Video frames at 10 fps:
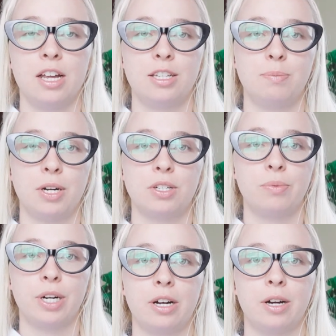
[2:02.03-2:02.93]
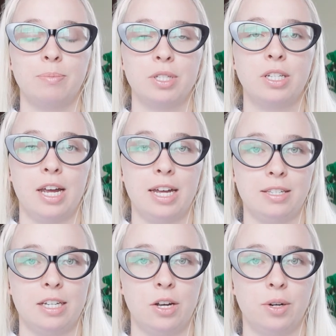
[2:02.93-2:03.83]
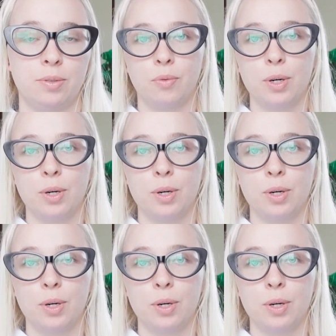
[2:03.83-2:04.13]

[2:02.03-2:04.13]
especially comes to SEO.